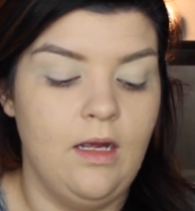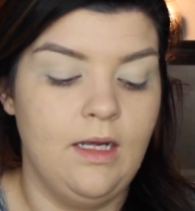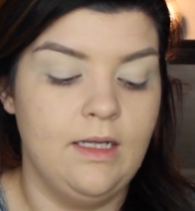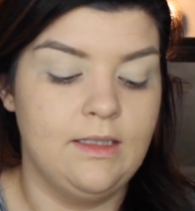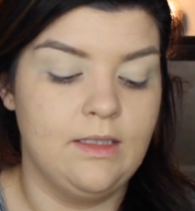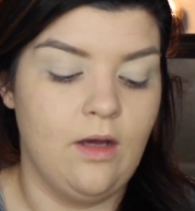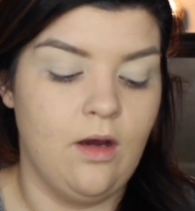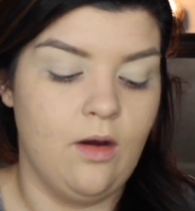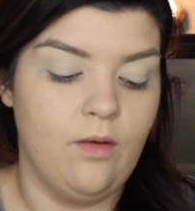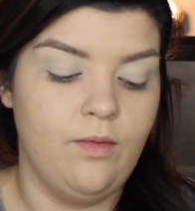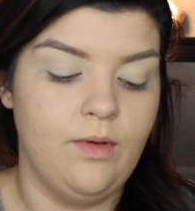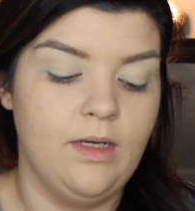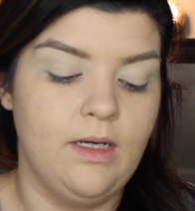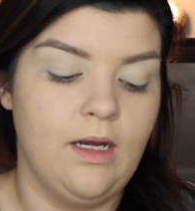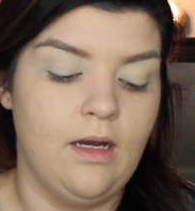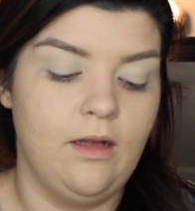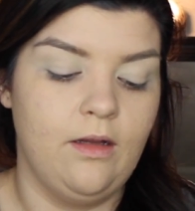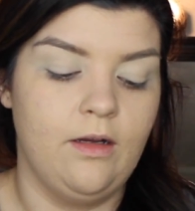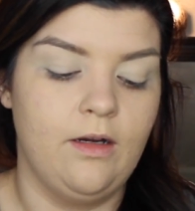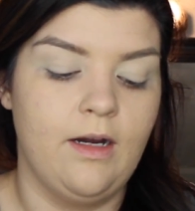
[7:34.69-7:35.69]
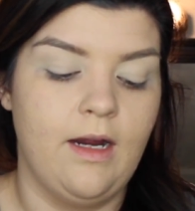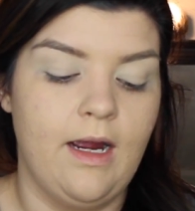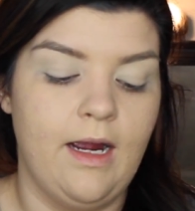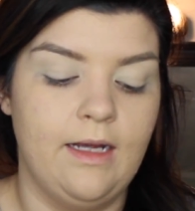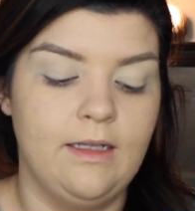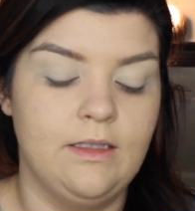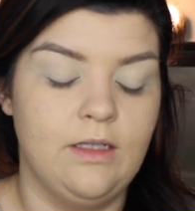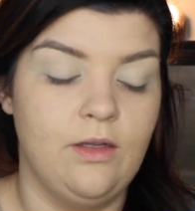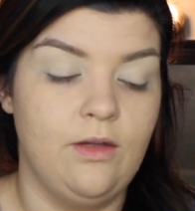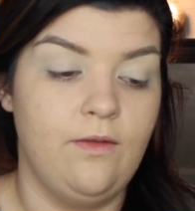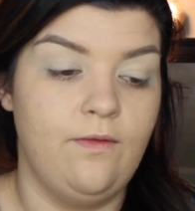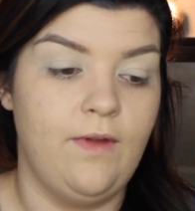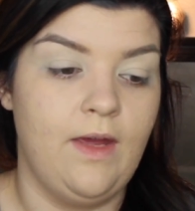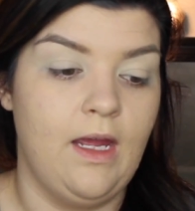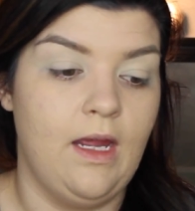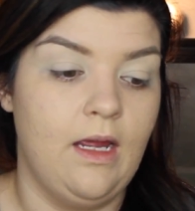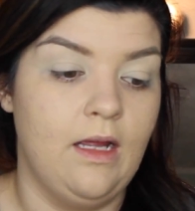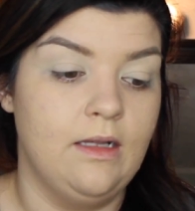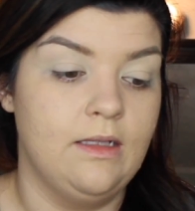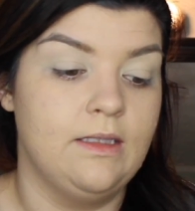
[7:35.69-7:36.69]
It's all one color. It hides all the
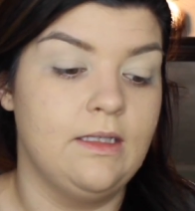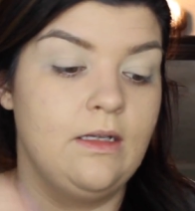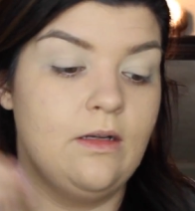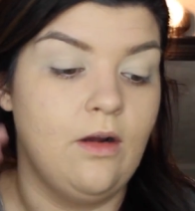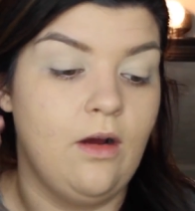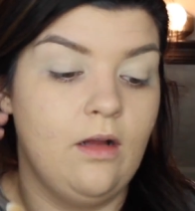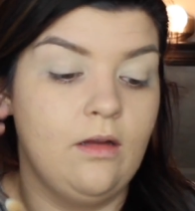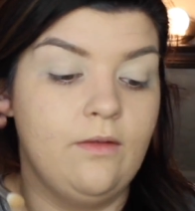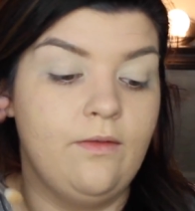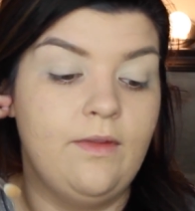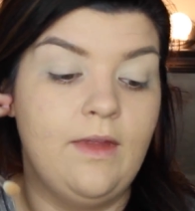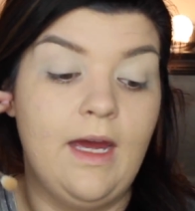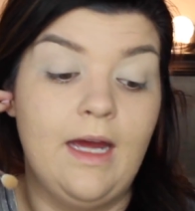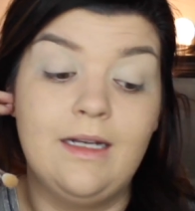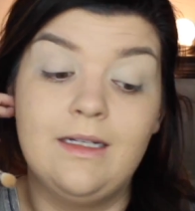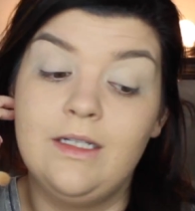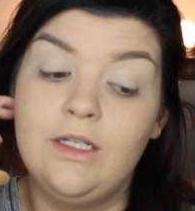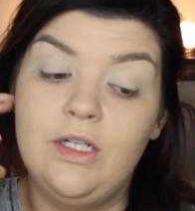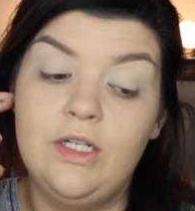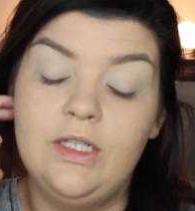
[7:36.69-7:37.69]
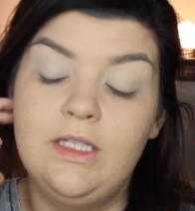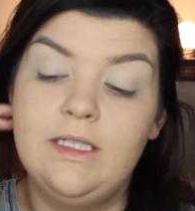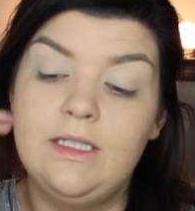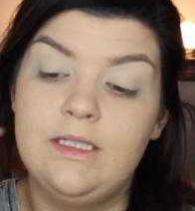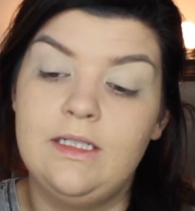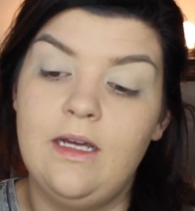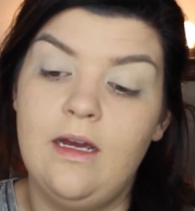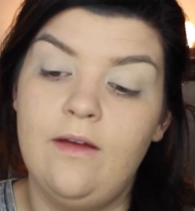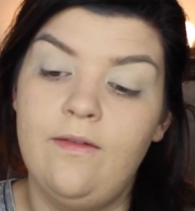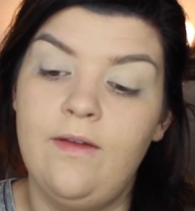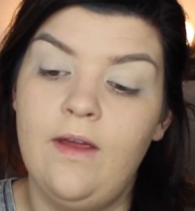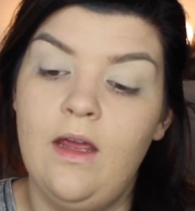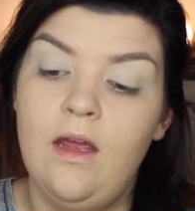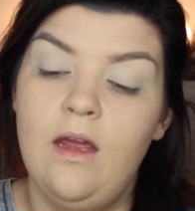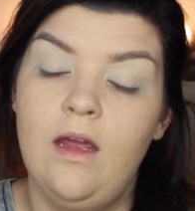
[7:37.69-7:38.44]
veins and all of that good stuff.